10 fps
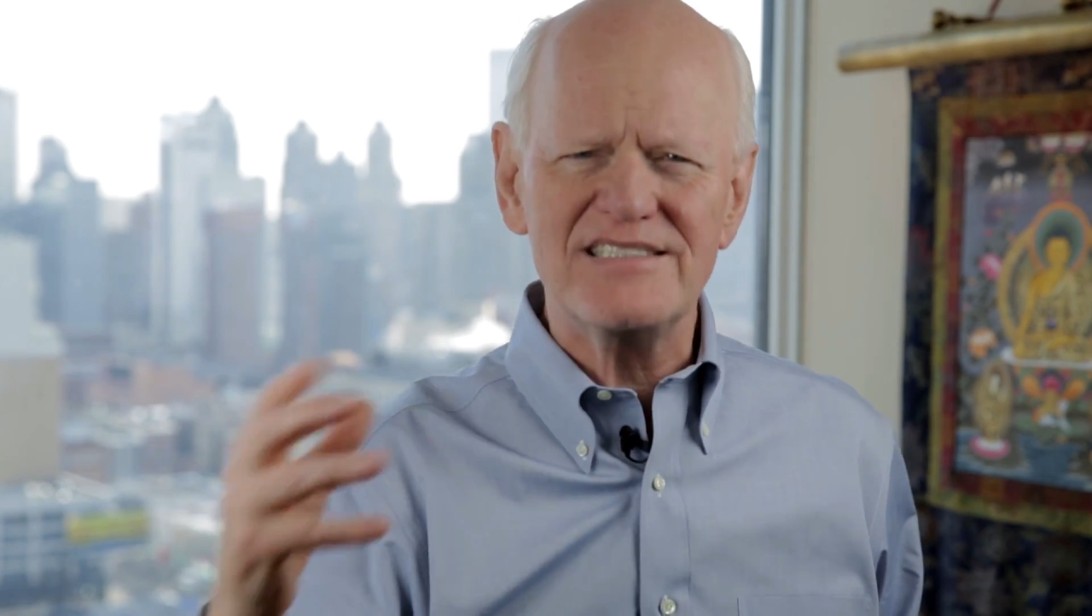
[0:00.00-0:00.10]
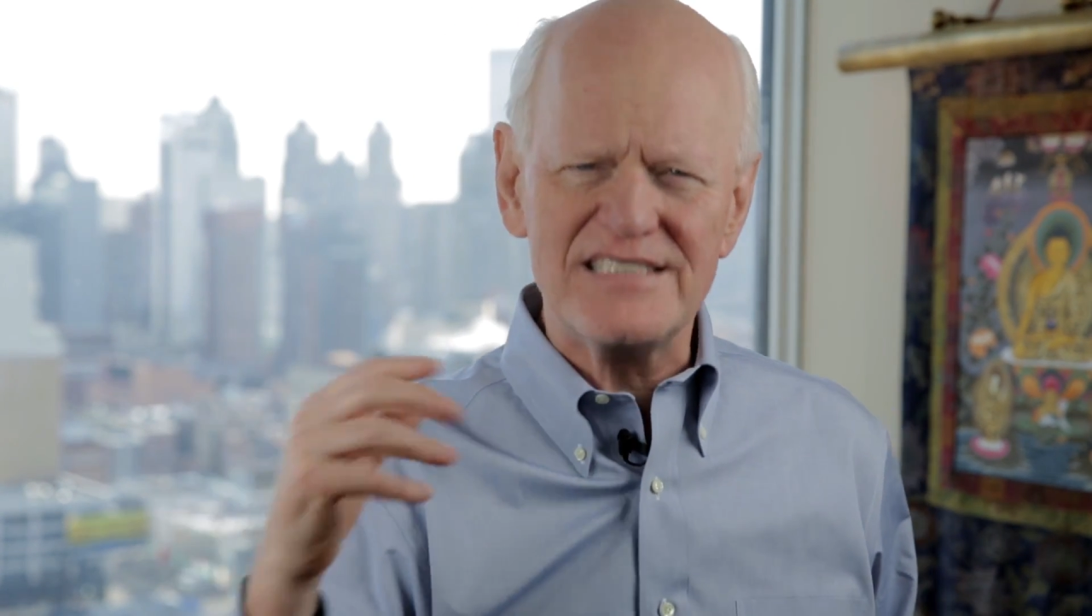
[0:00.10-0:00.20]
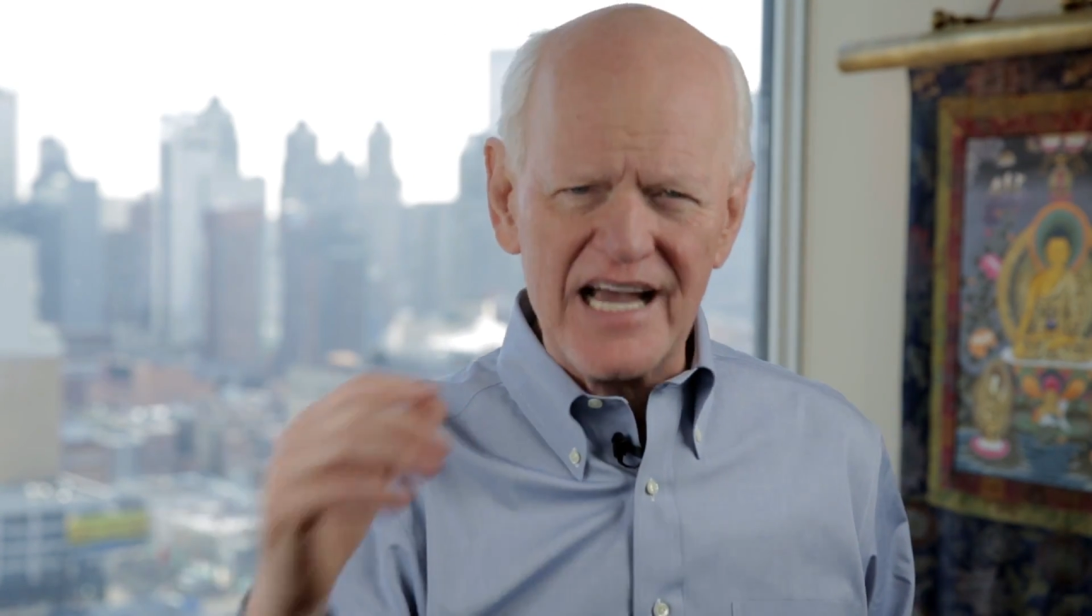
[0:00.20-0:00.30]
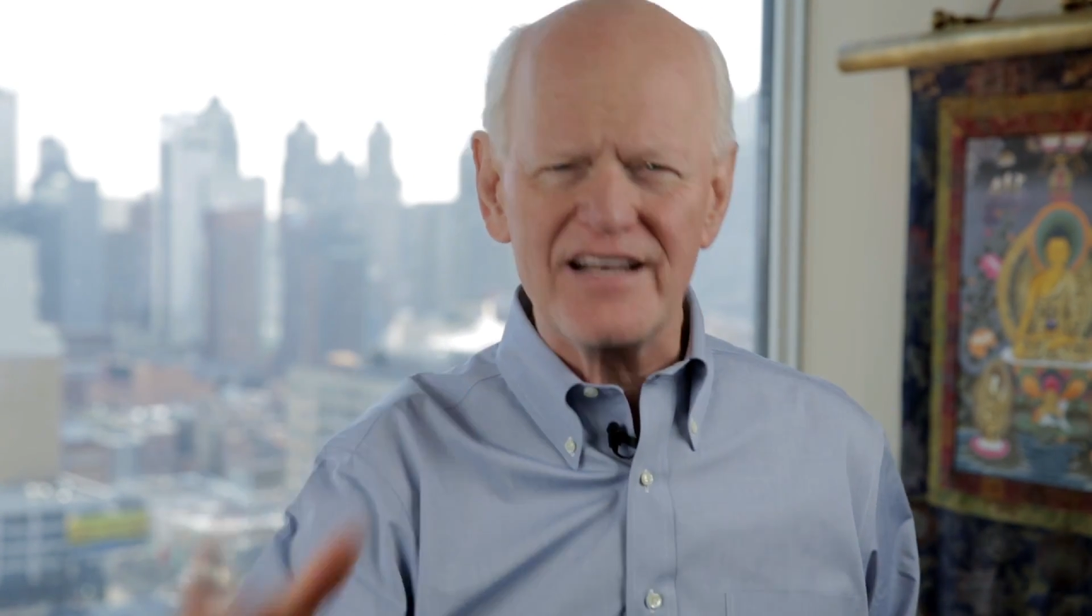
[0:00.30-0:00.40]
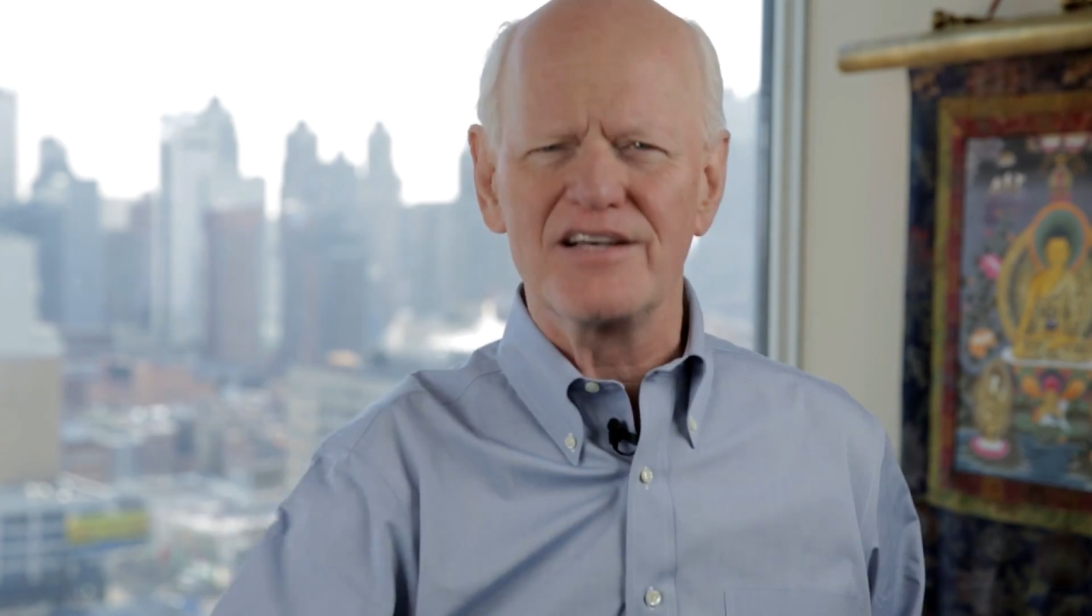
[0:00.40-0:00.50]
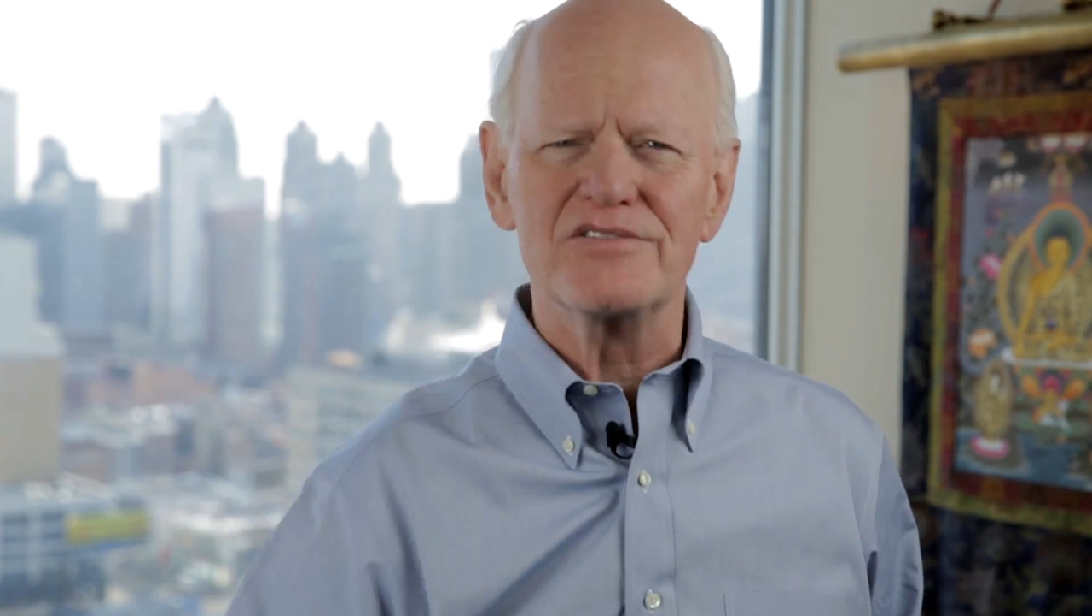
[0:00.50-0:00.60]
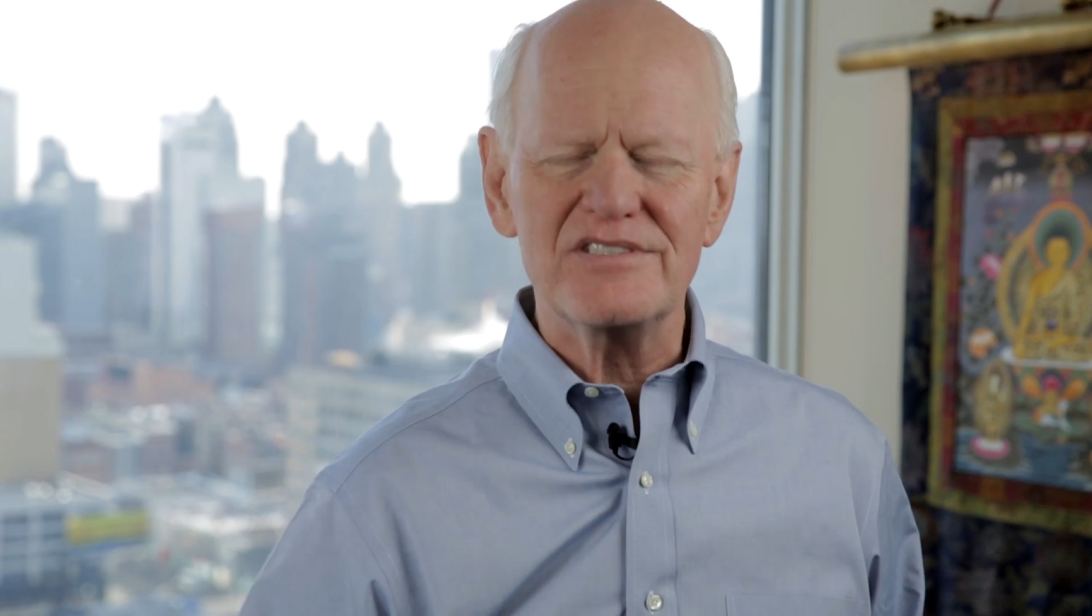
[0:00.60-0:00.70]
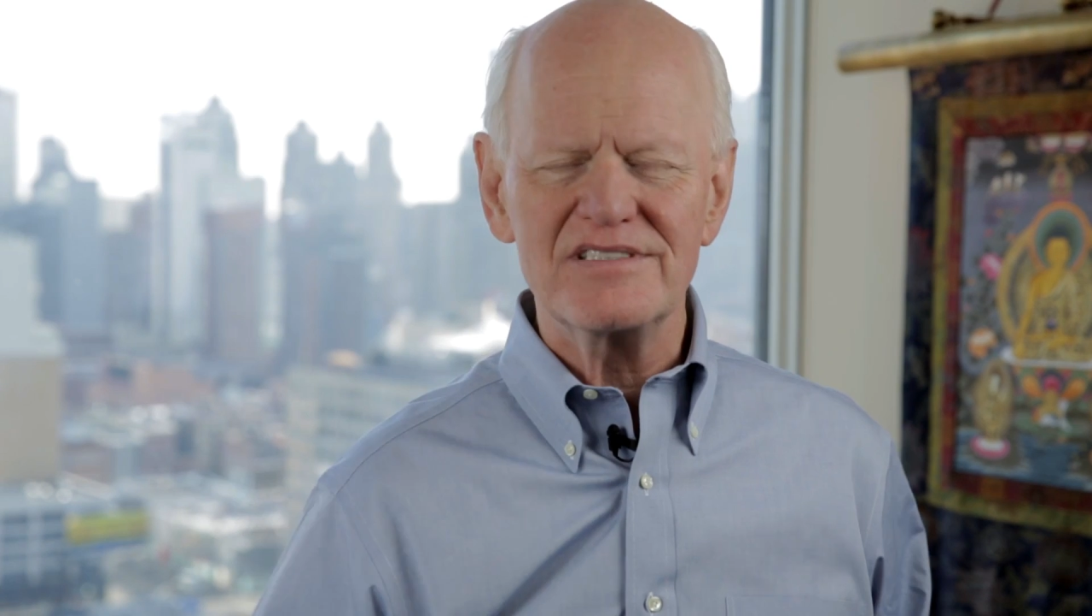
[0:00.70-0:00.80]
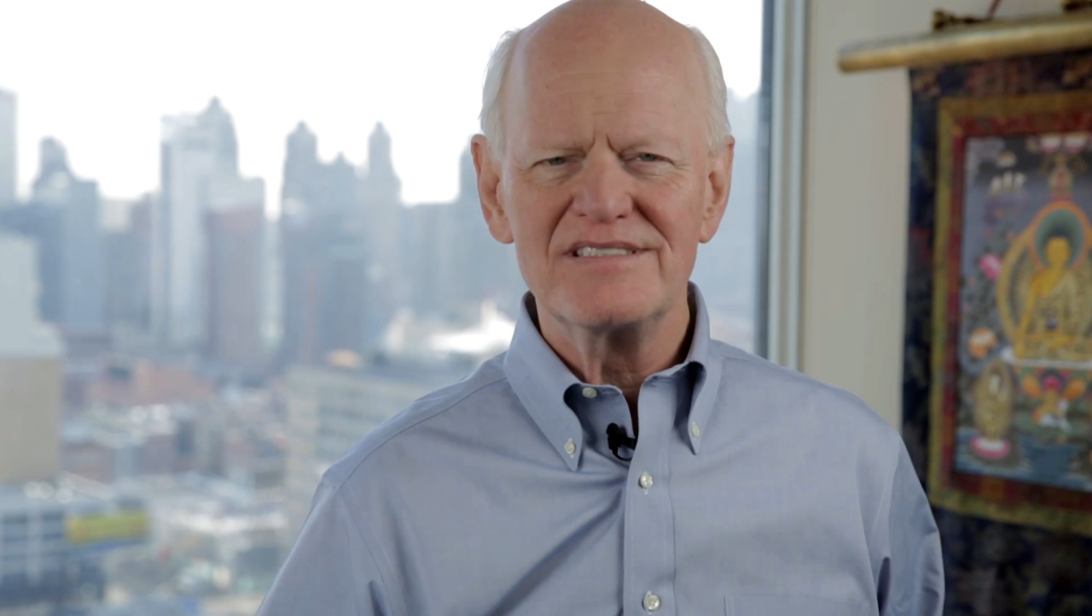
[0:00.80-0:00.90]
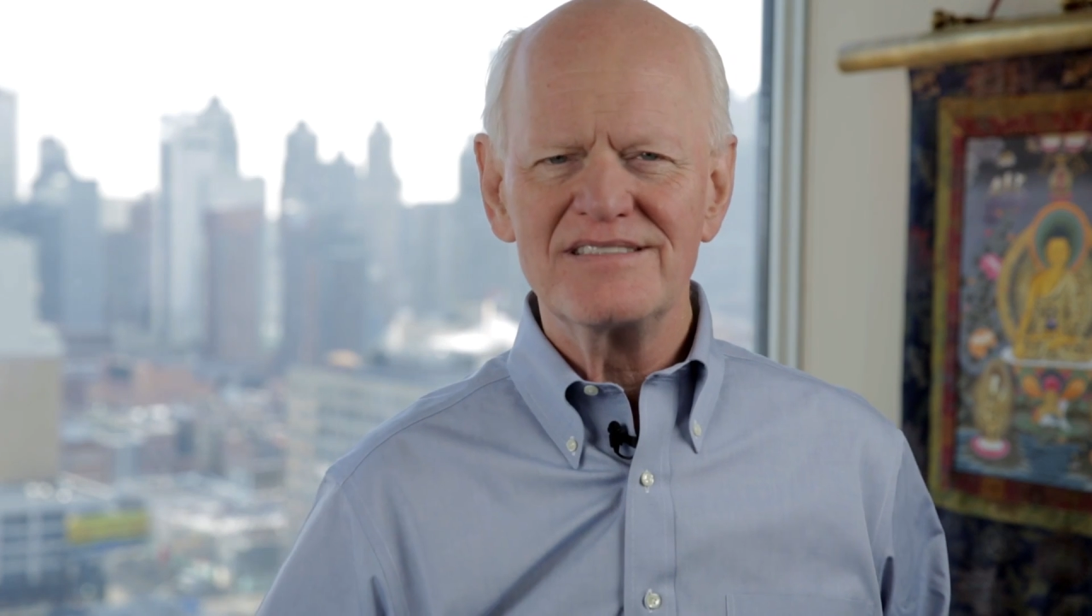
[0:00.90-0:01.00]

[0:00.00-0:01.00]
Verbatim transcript: silos.